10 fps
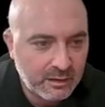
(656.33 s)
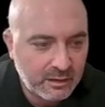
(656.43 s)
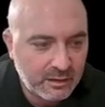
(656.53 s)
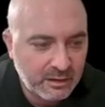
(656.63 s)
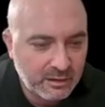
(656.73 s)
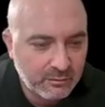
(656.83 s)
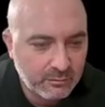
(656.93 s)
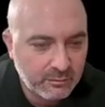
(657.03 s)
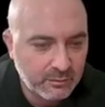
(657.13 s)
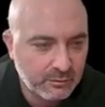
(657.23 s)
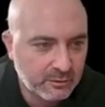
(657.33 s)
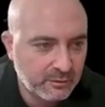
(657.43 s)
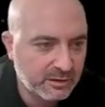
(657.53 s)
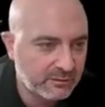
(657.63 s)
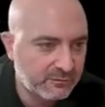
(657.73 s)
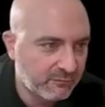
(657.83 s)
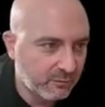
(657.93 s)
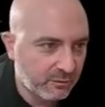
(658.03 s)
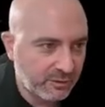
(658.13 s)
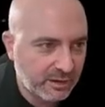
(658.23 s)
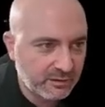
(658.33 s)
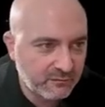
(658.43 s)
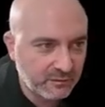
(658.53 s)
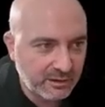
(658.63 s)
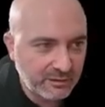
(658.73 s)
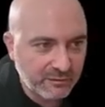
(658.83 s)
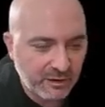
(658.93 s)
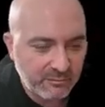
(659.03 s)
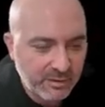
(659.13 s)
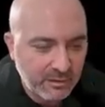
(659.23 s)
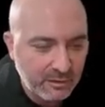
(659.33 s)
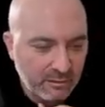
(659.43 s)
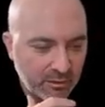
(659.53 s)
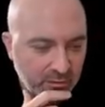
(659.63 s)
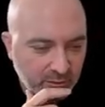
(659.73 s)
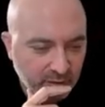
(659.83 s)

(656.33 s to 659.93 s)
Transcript: And looked like Veroli kind of took an inside parry there. Looked